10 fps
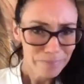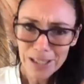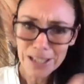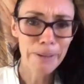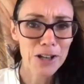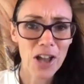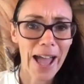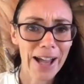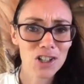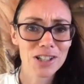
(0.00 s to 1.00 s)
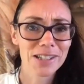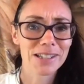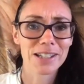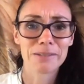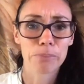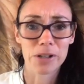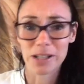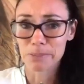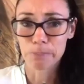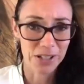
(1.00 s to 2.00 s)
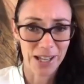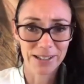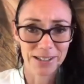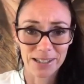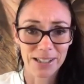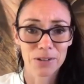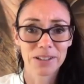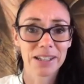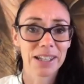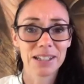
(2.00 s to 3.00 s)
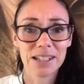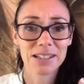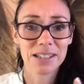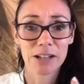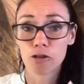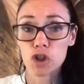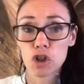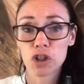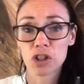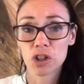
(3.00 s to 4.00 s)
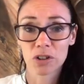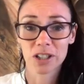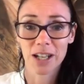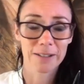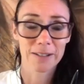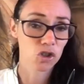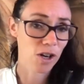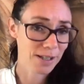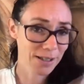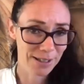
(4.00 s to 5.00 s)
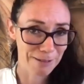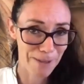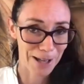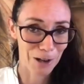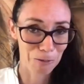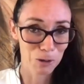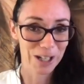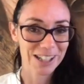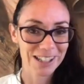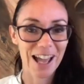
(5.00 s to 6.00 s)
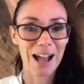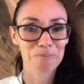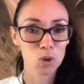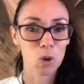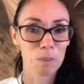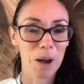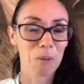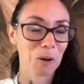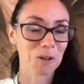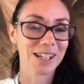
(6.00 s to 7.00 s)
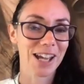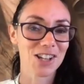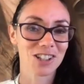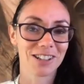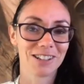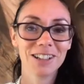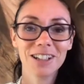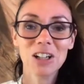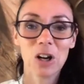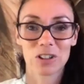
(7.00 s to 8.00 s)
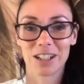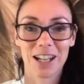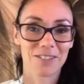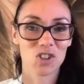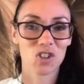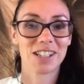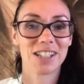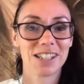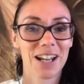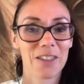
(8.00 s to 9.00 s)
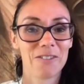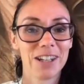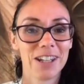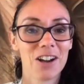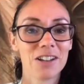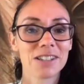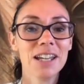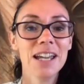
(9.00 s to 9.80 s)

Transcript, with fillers: its major actions is it, it protects the cells in the kidneys, it reduces oxidative stress. Again, Matt and I will um, talk about what oxidation and oxidative stress is in other videos.